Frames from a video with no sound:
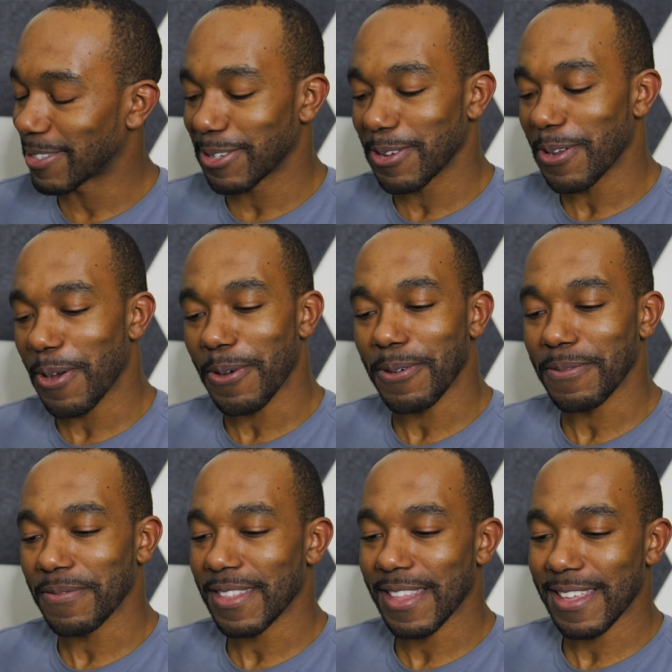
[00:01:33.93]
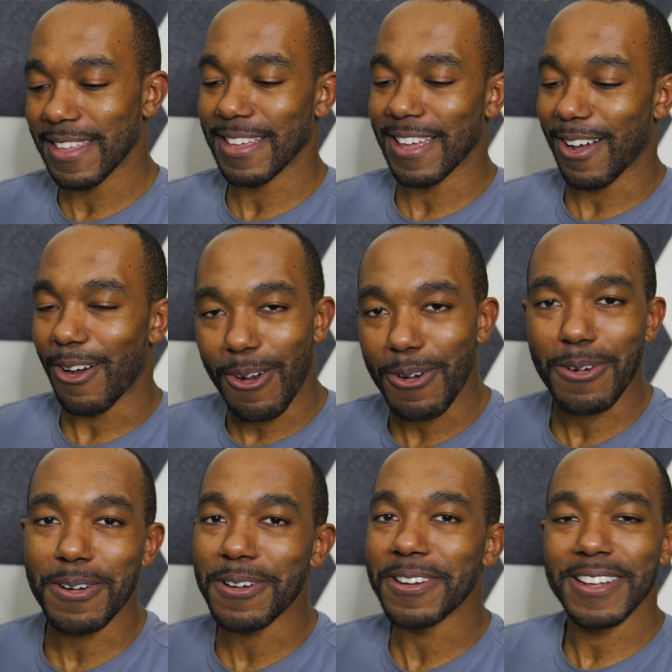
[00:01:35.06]
you know,
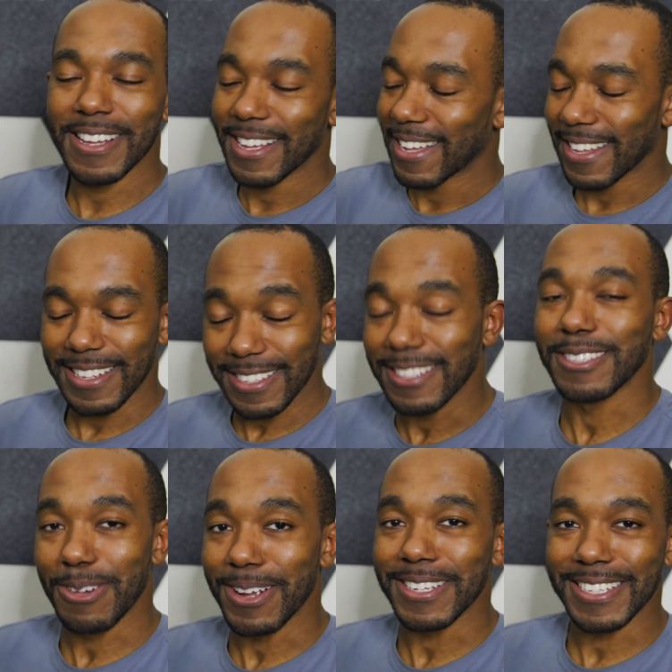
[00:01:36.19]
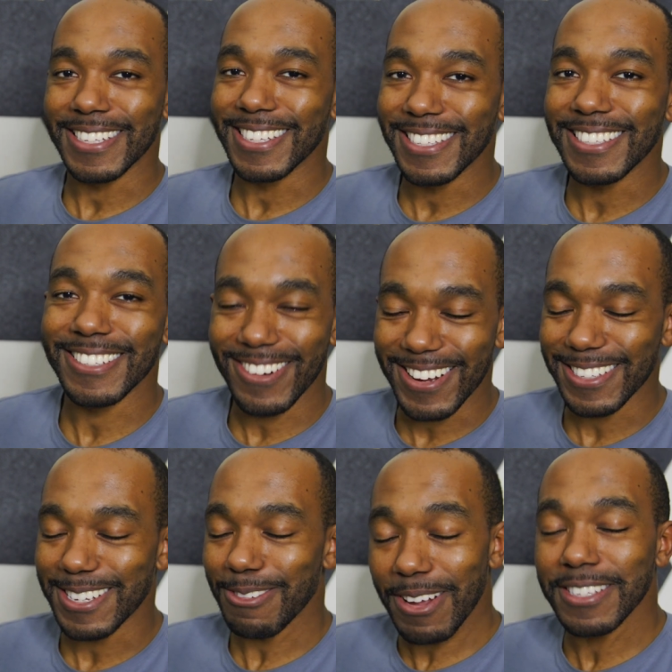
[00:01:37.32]
horror. This is crazy. This is crazy.
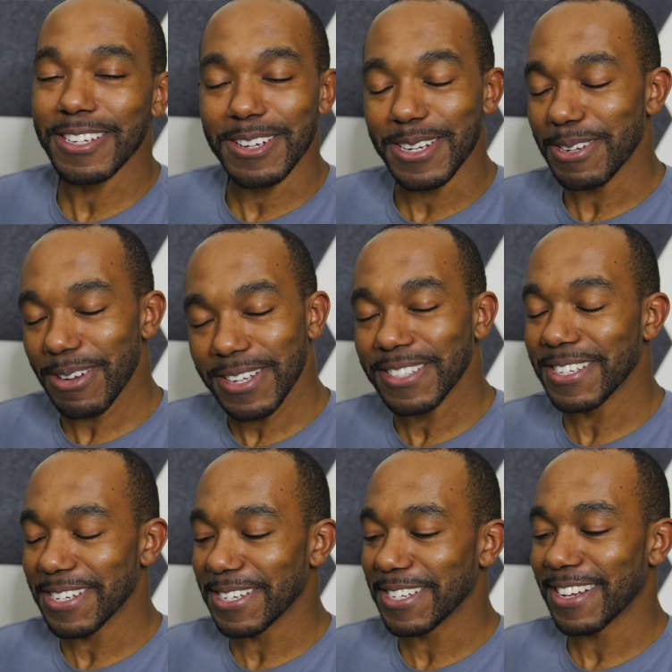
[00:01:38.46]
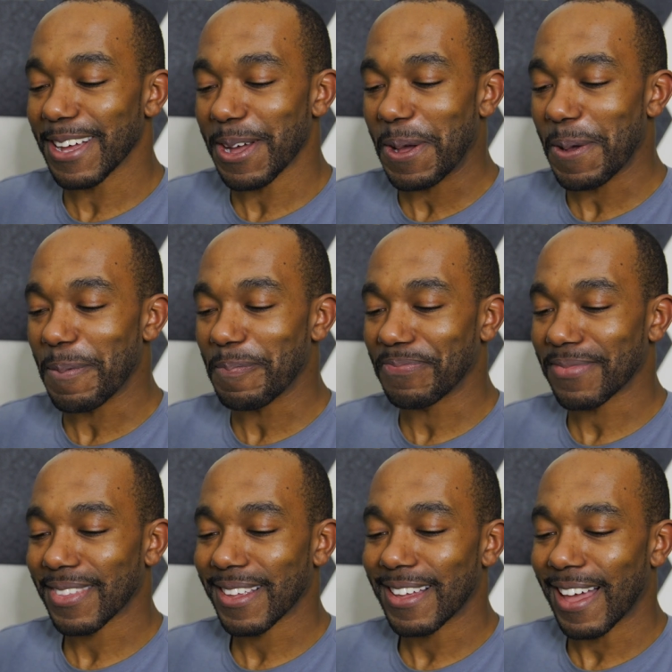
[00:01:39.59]
Crazy good. Crazy good. Um,
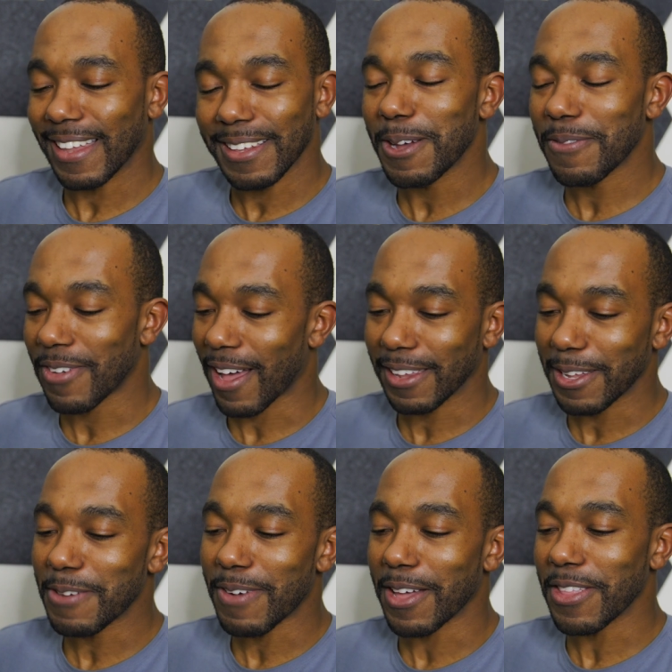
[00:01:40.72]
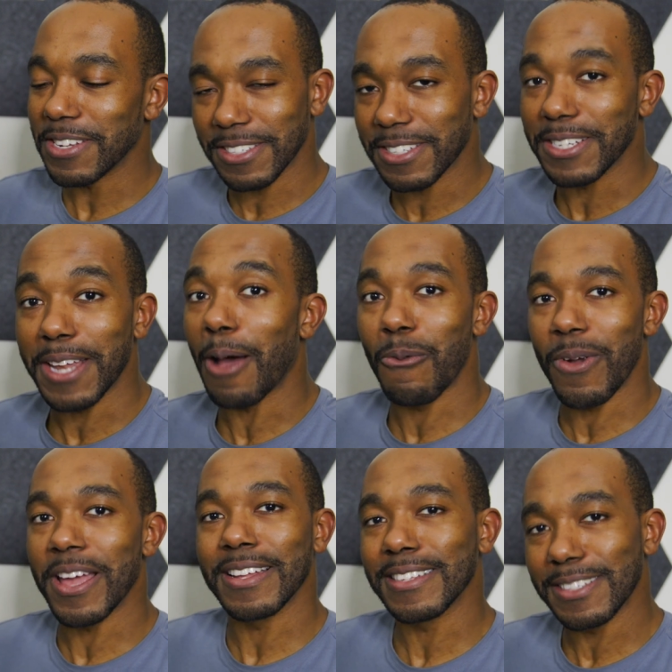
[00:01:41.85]
I love I love how they just could not
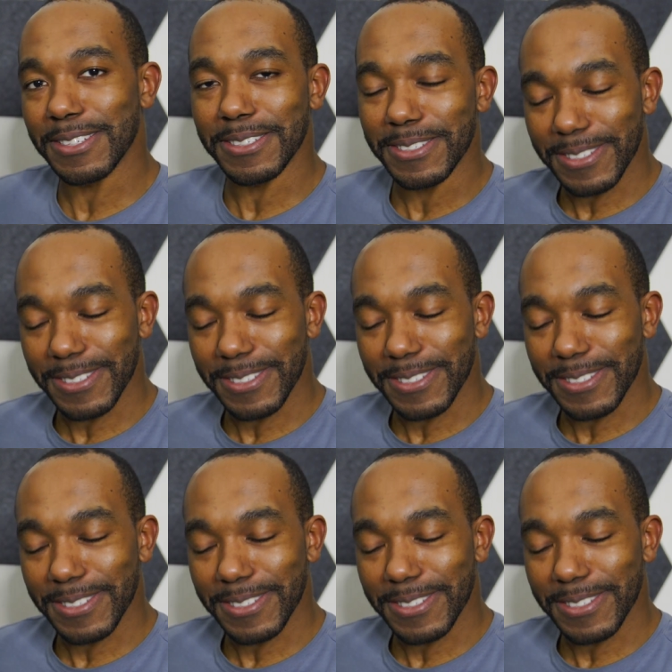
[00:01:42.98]
wait until